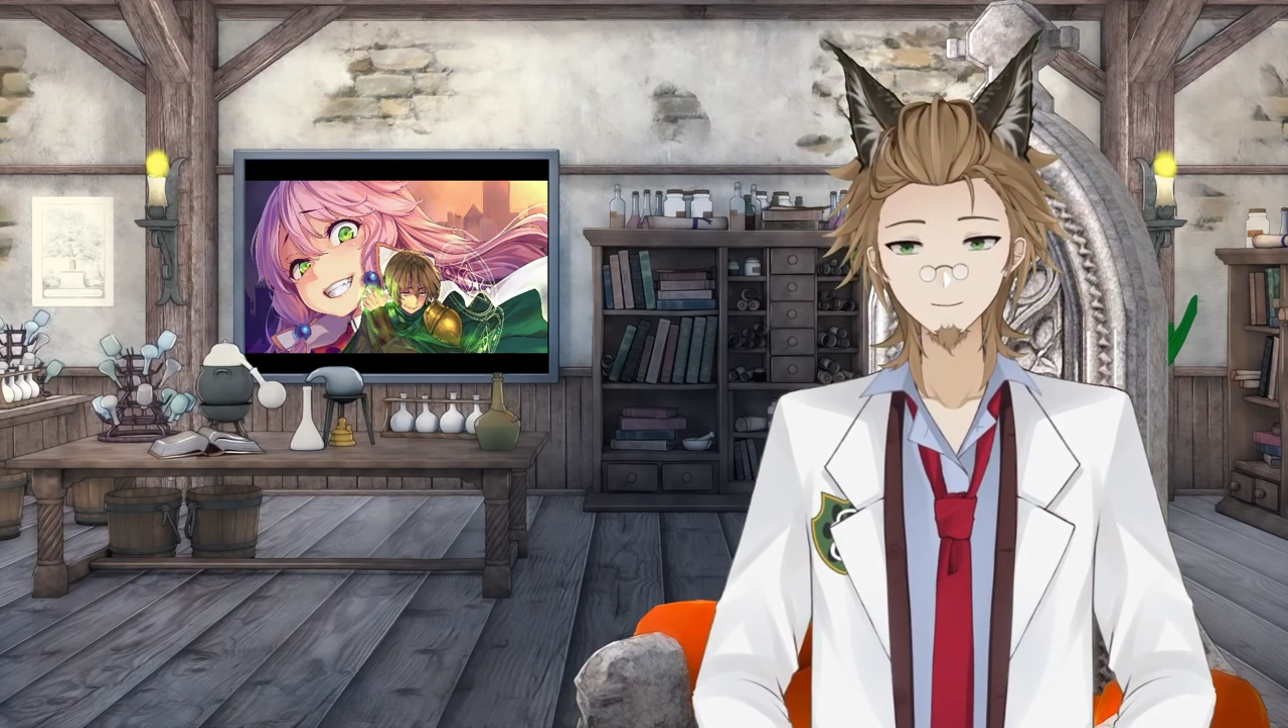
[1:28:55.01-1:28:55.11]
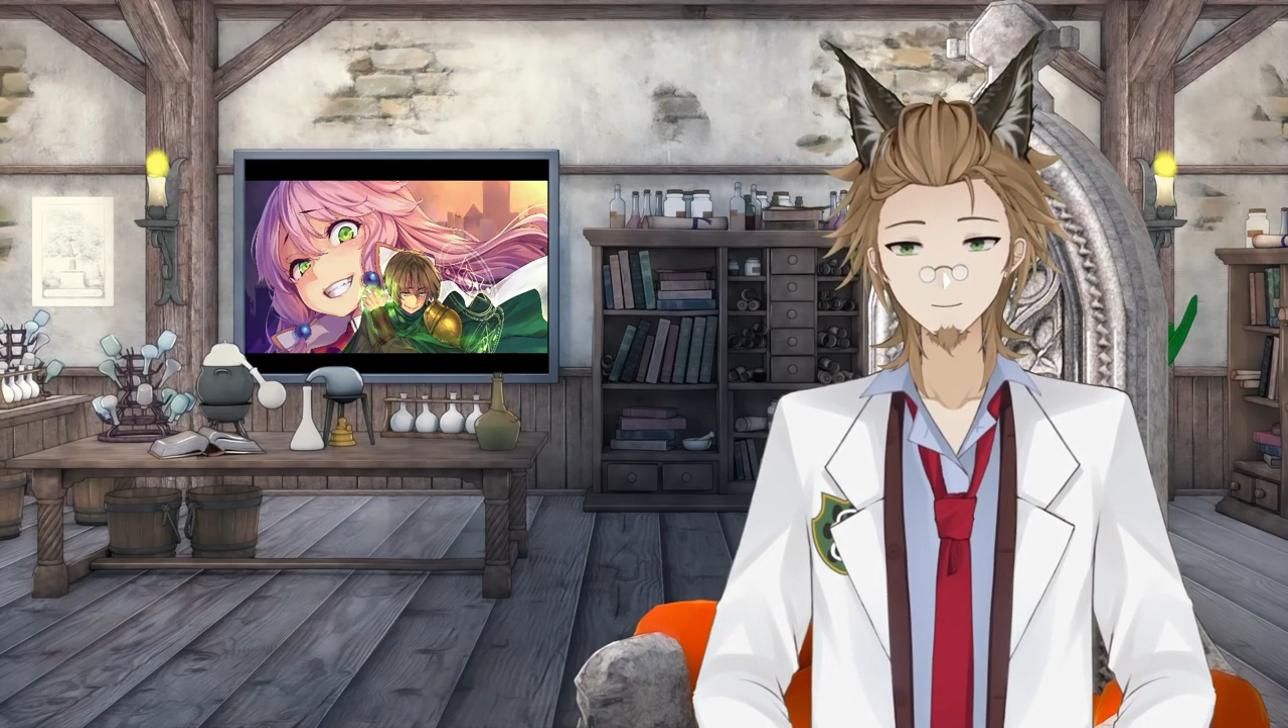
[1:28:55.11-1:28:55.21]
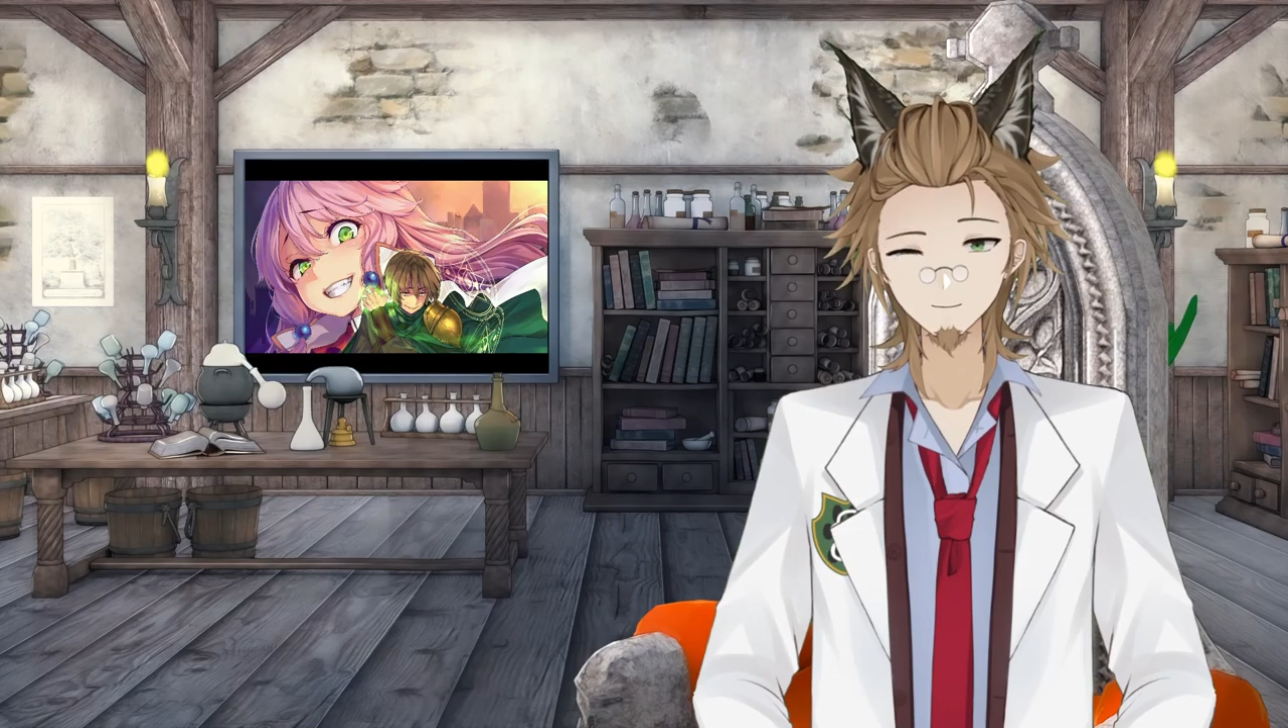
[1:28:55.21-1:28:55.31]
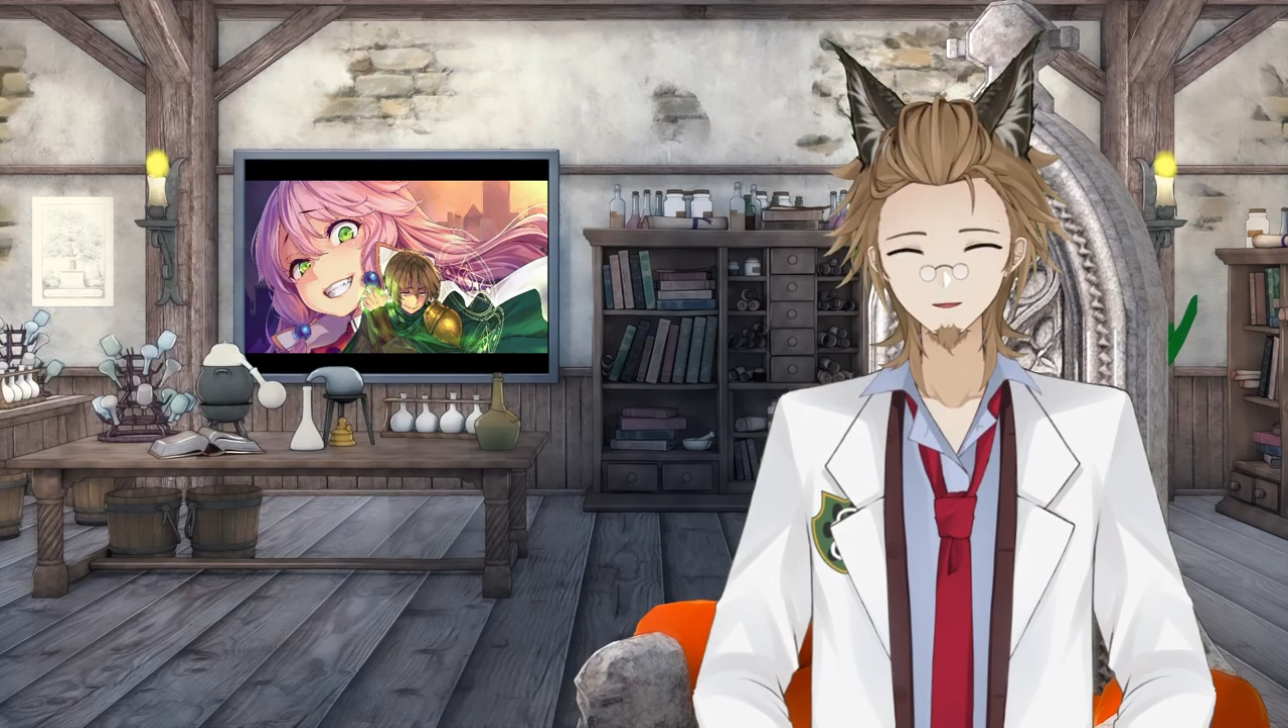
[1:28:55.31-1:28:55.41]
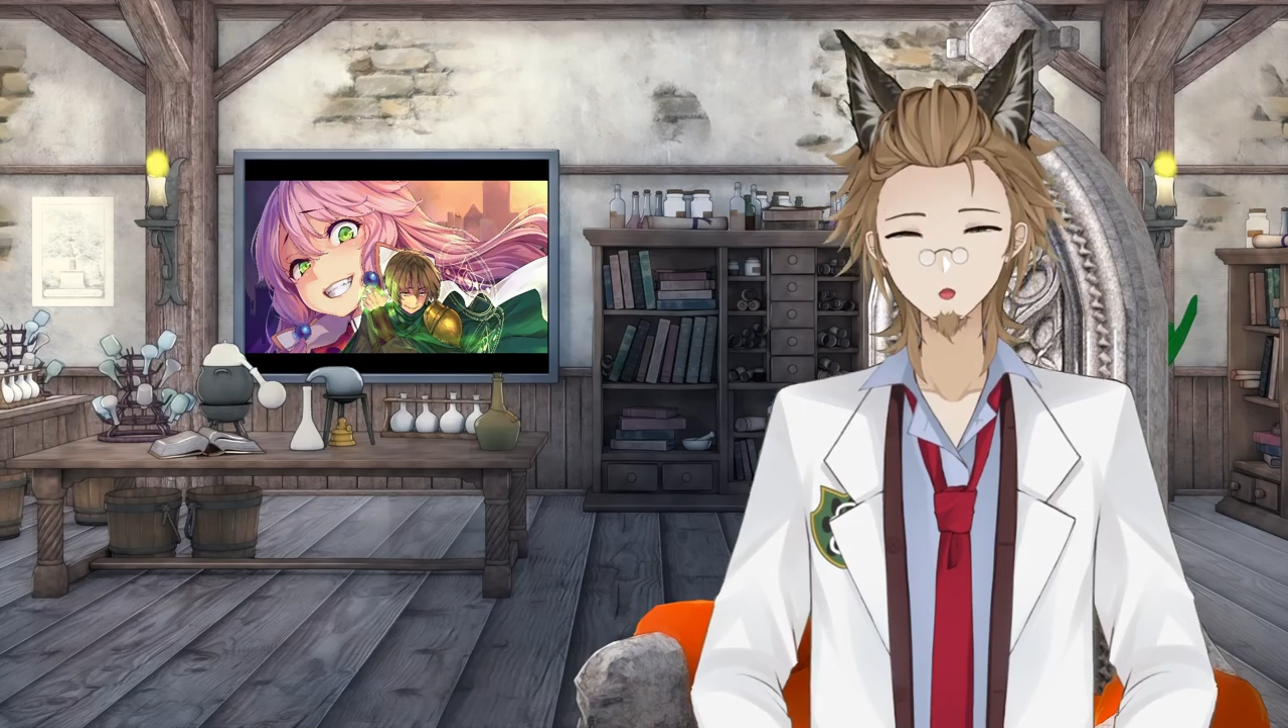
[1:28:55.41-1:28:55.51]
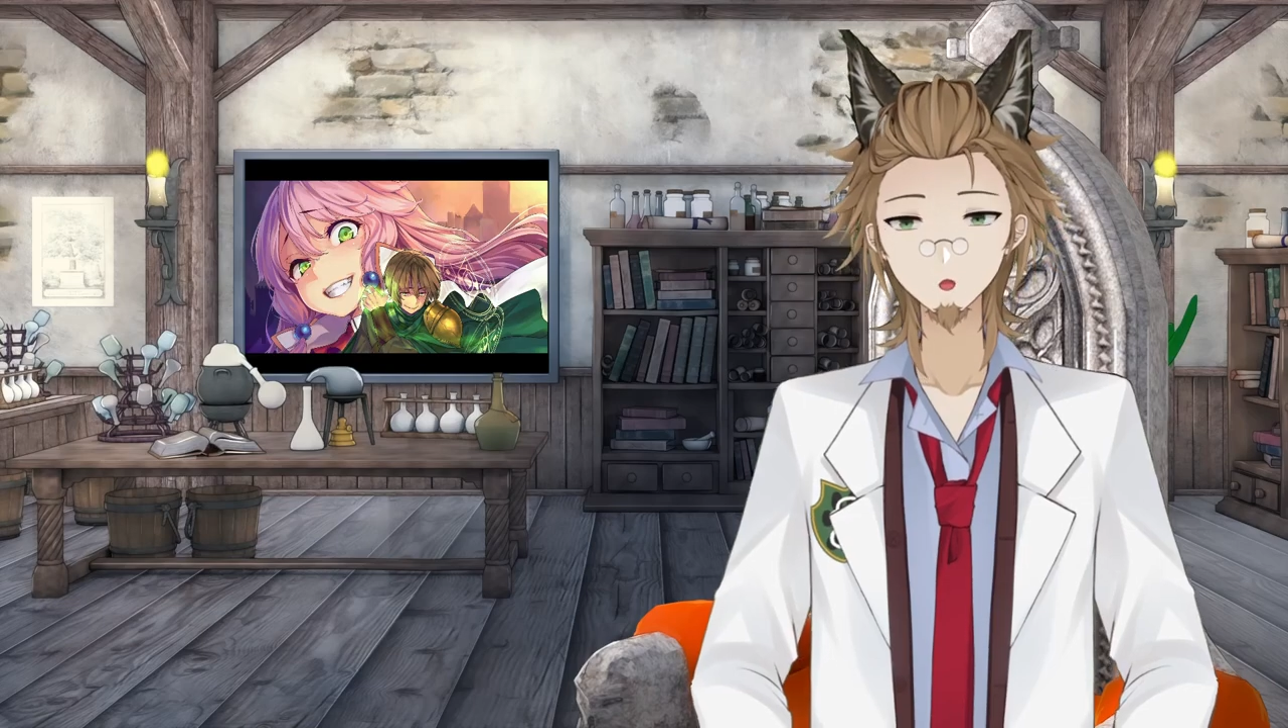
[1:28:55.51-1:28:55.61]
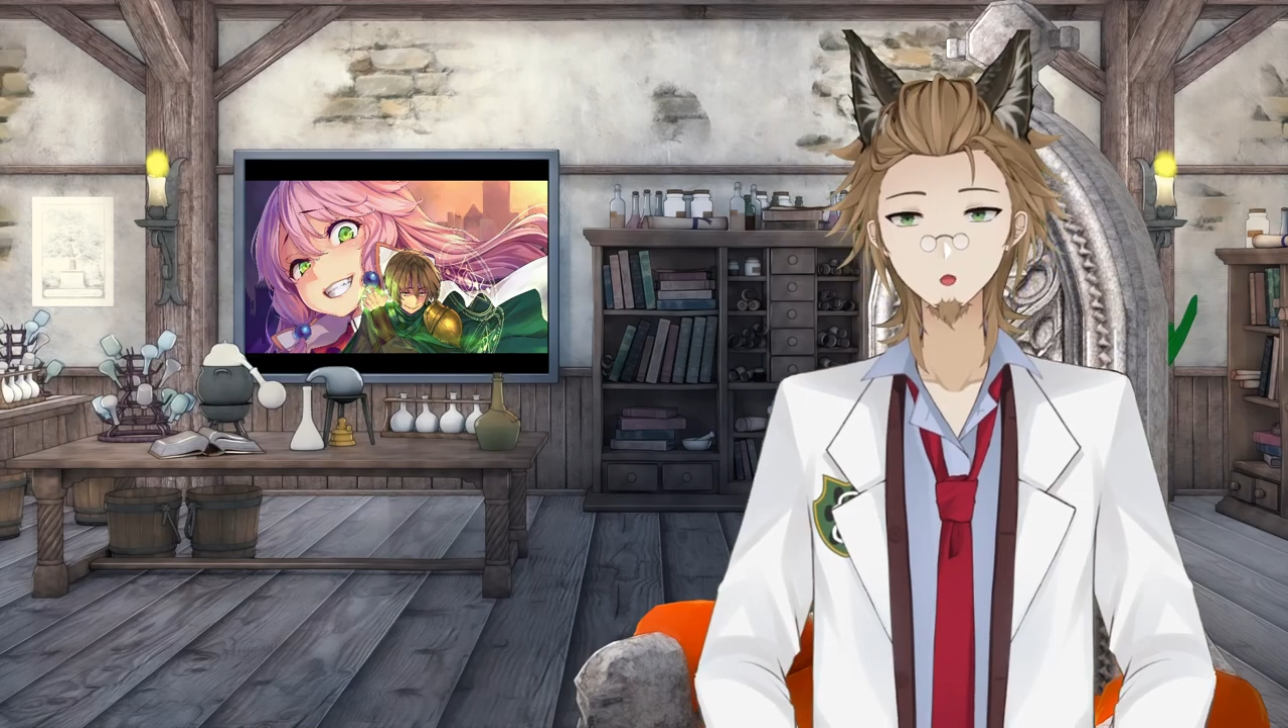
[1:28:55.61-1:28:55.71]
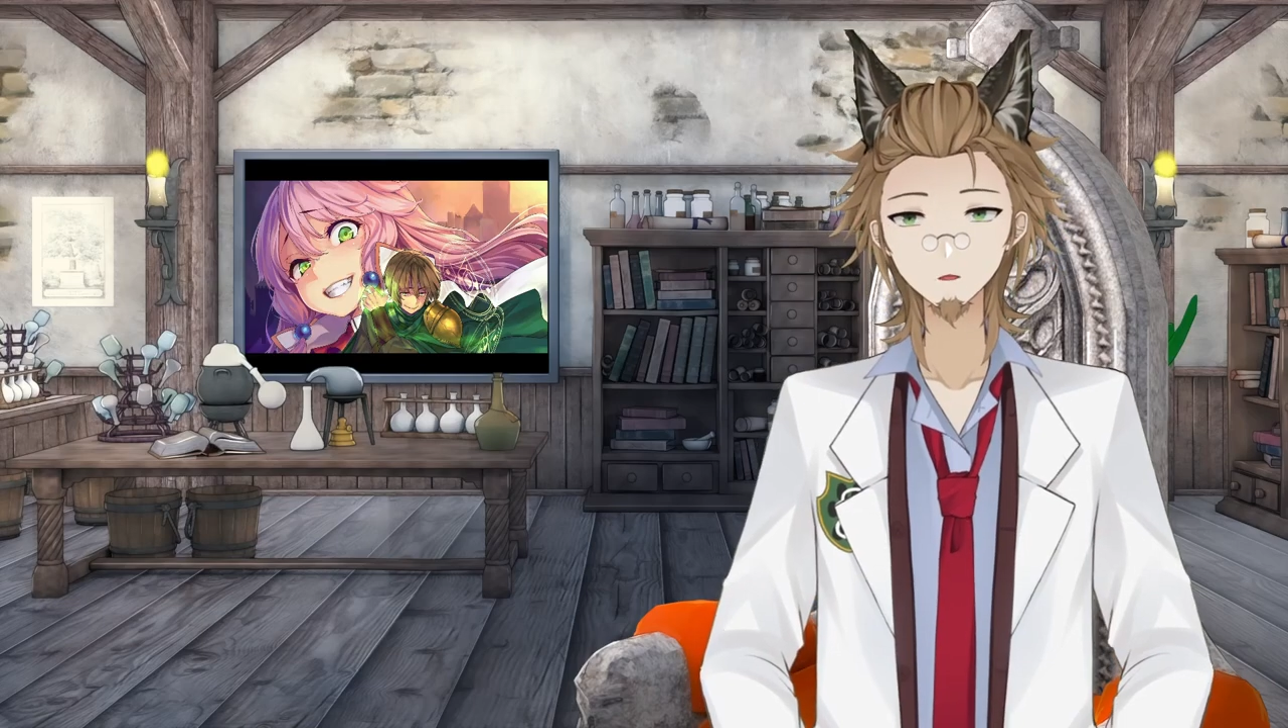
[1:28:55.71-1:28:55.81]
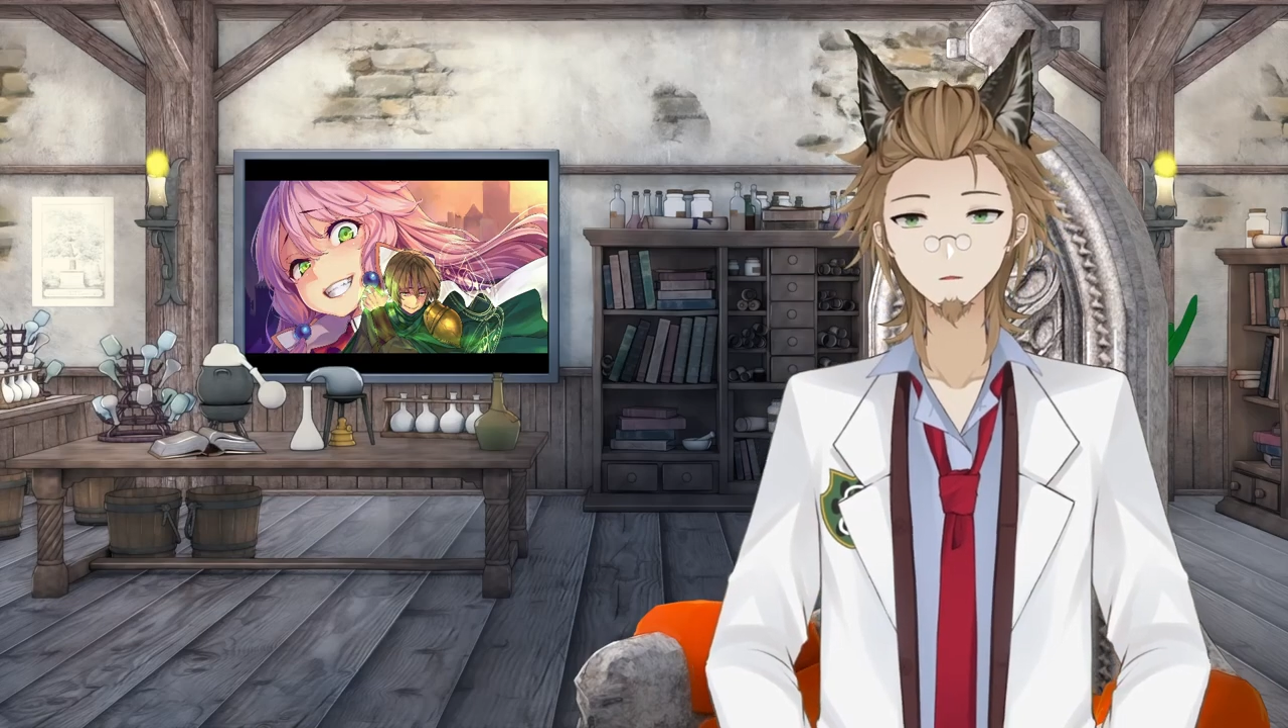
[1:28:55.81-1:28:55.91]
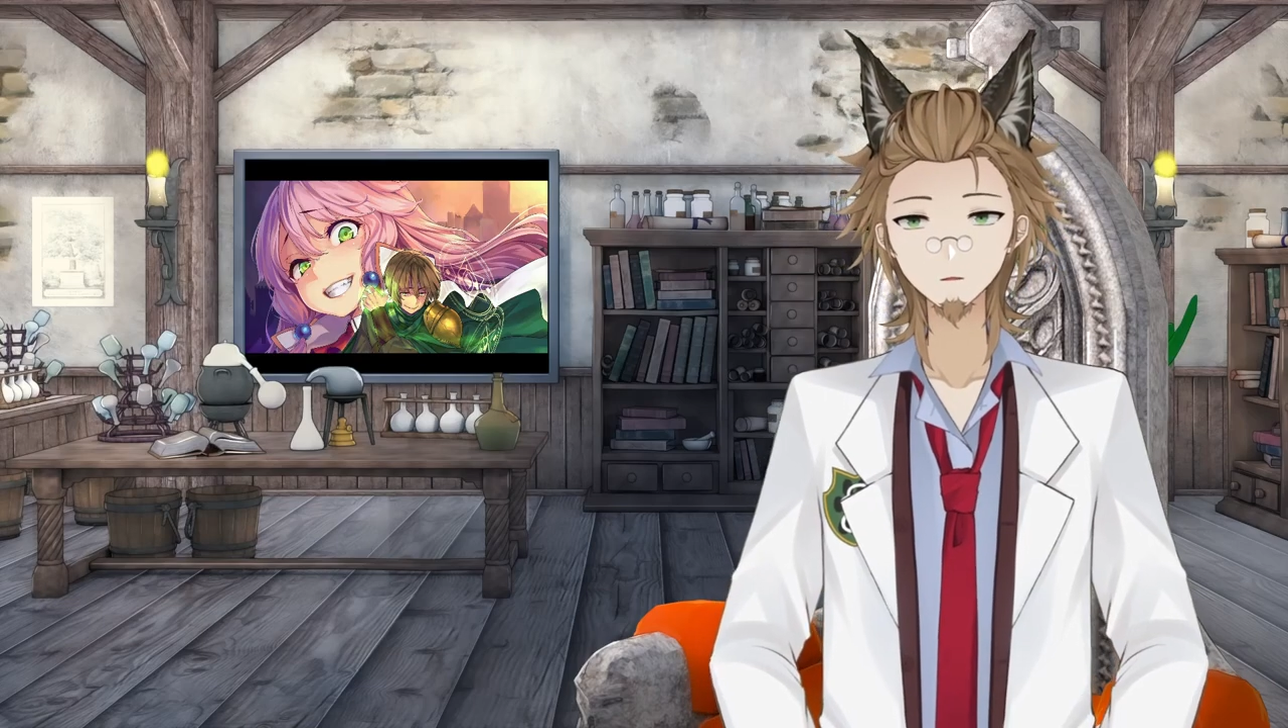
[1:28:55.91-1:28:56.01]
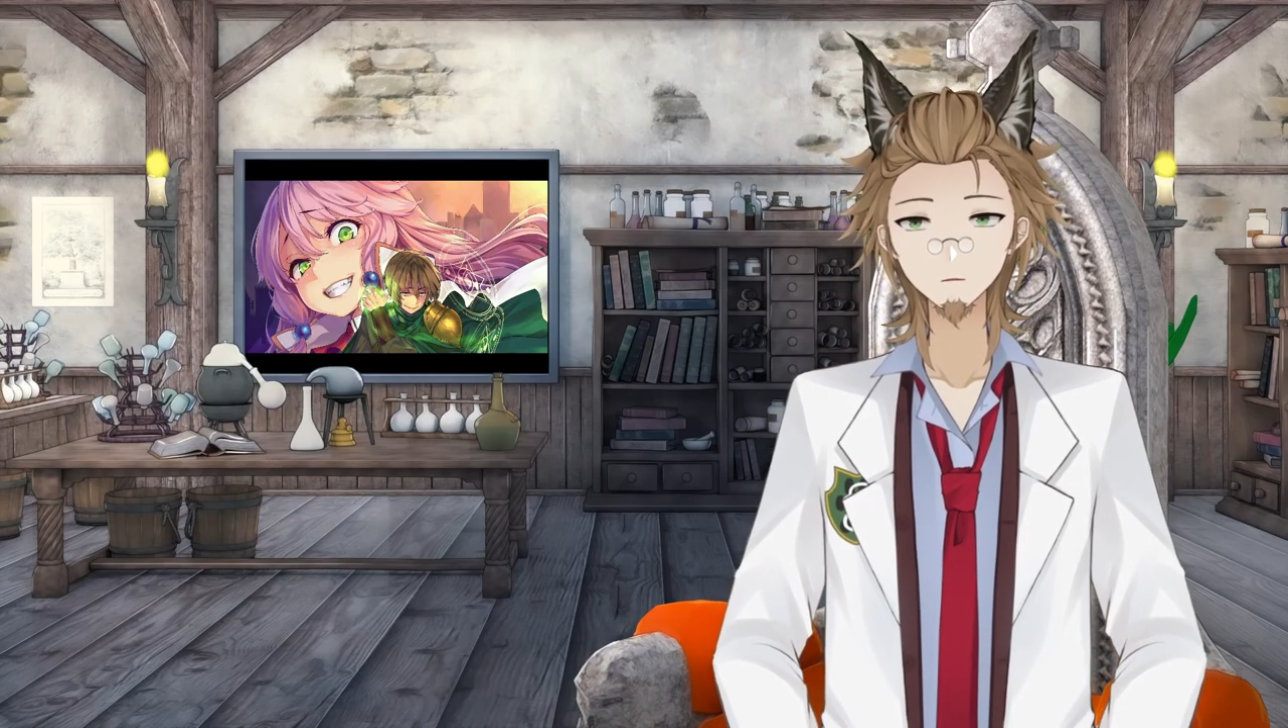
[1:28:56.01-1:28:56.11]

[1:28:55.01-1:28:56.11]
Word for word: It has